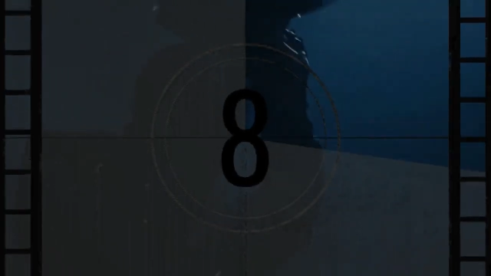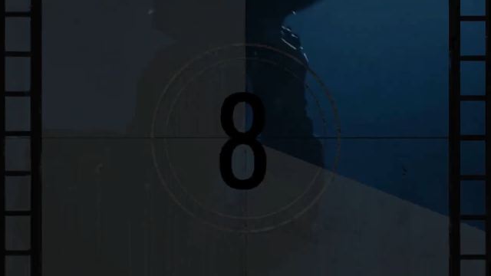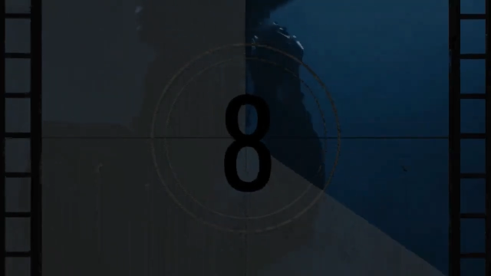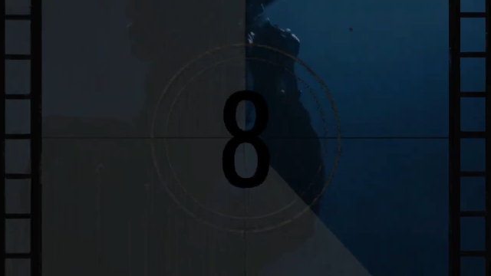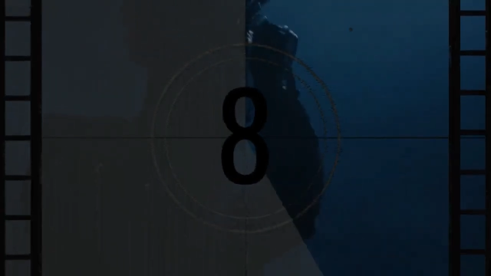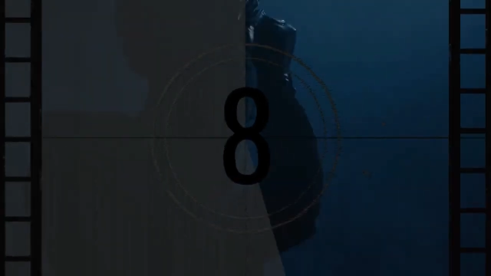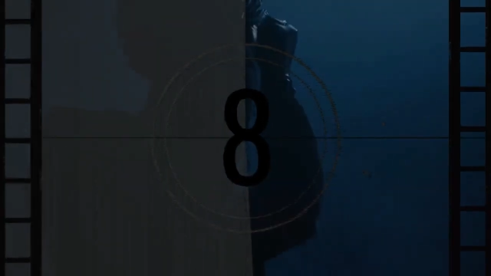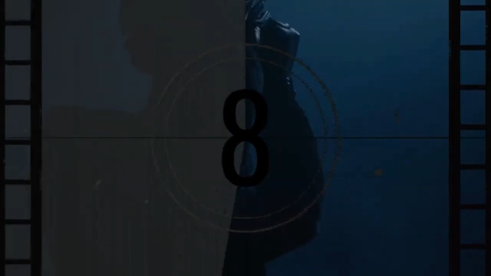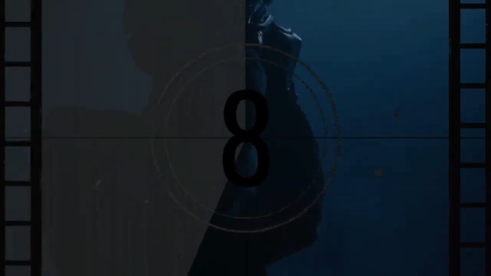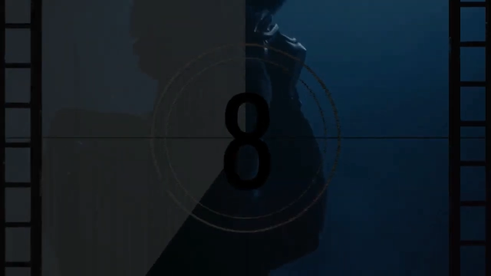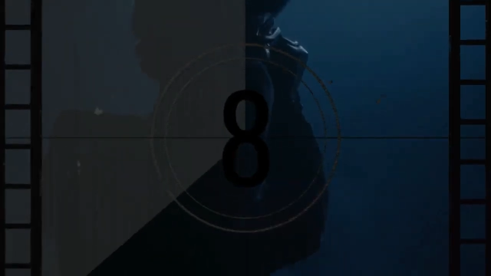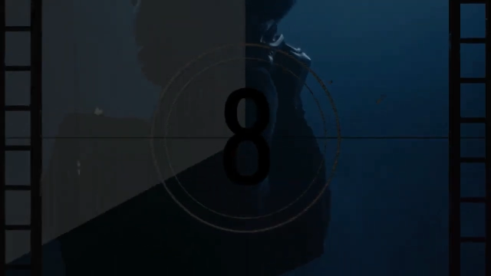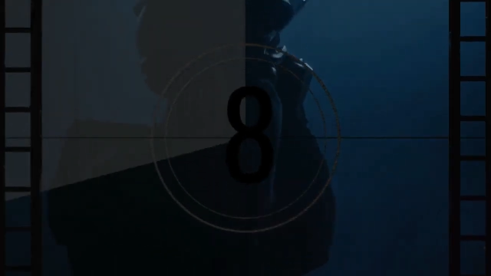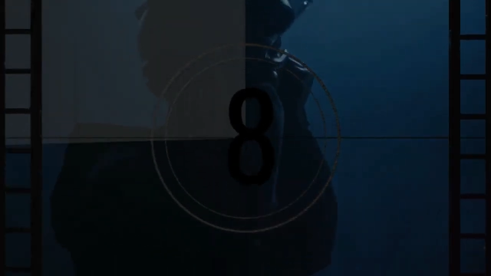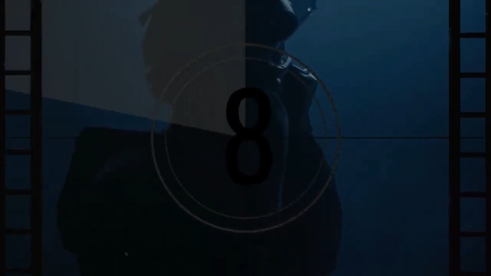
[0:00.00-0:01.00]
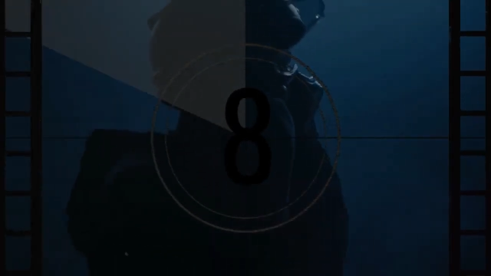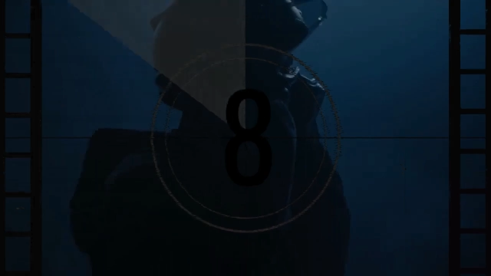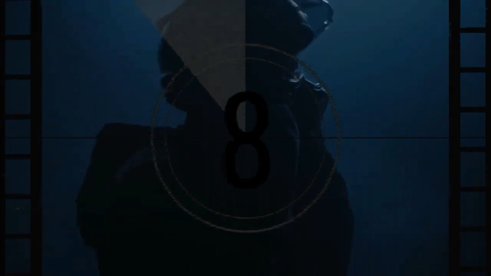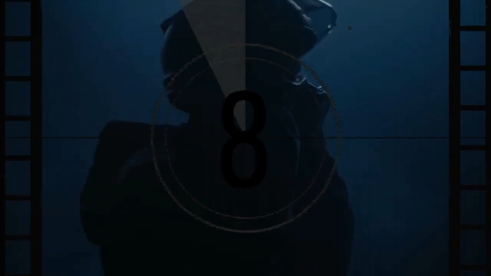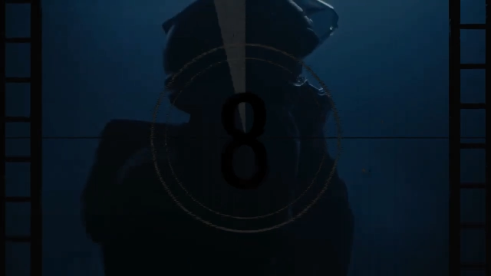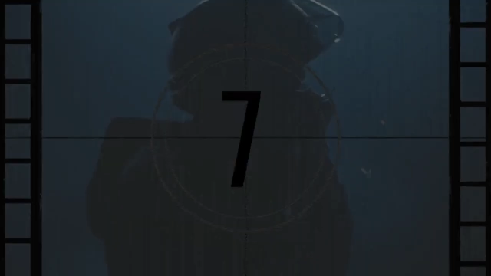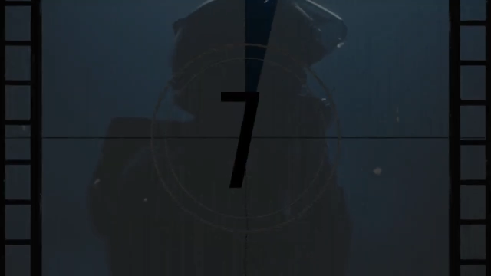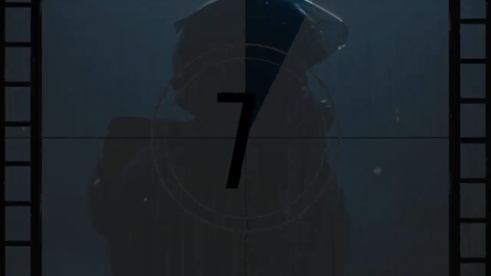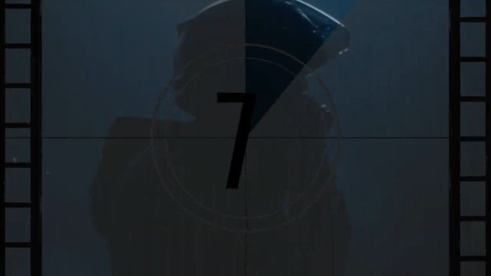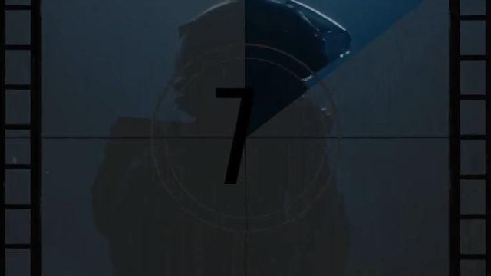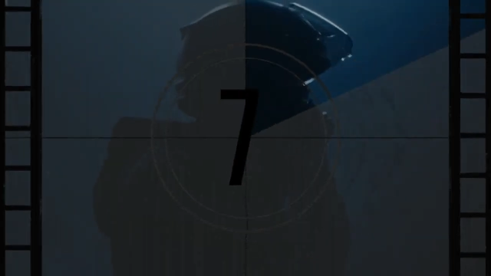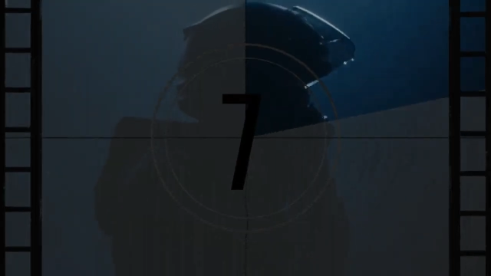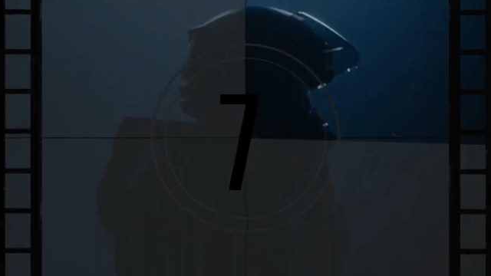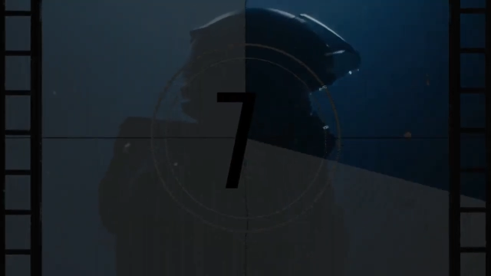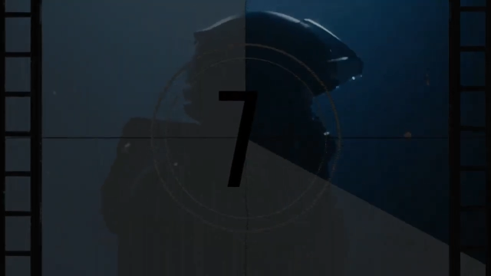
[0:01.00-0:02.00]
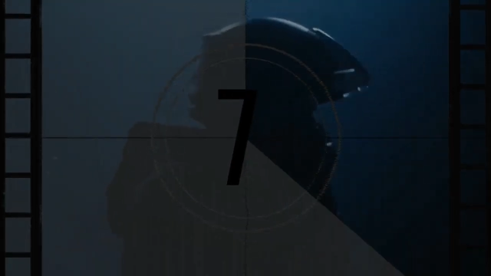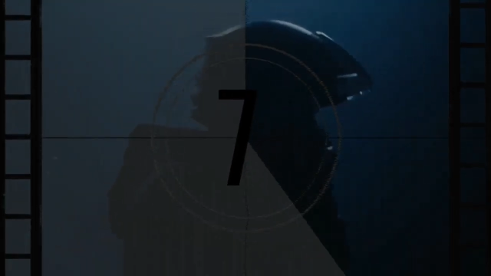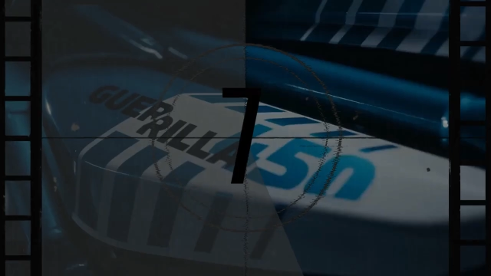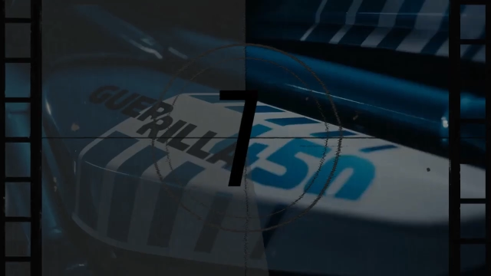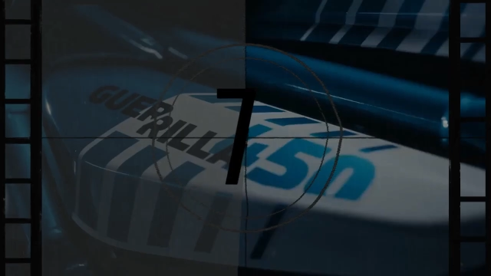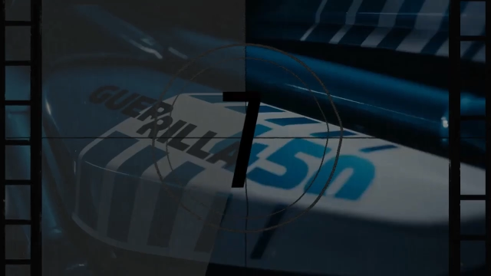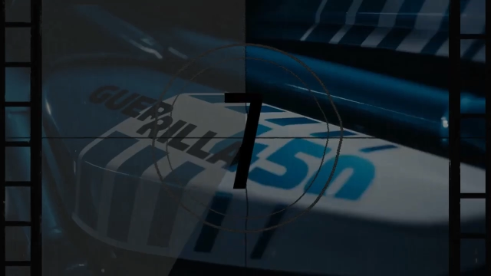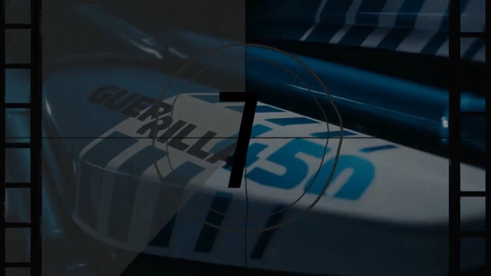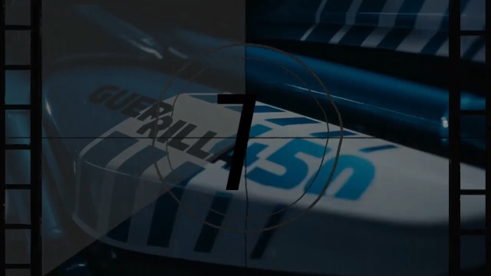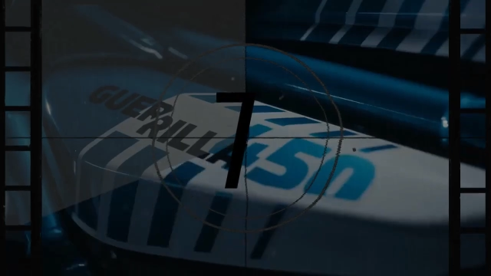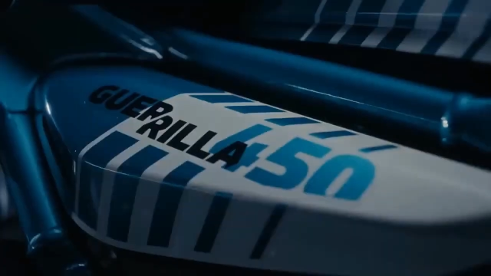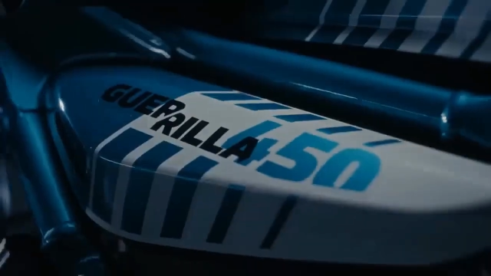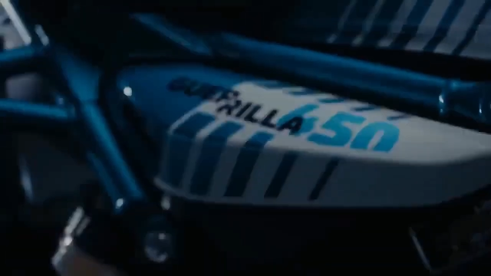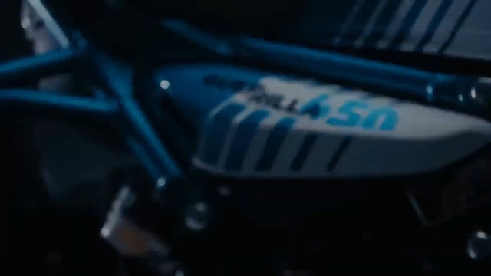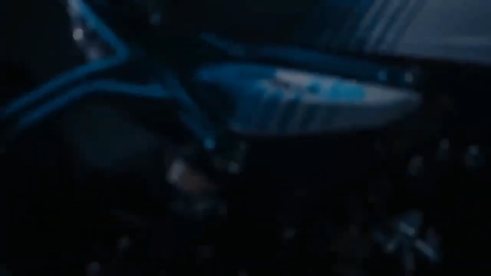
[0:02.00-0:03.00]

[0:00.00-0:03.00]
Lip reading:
(no speaker visible)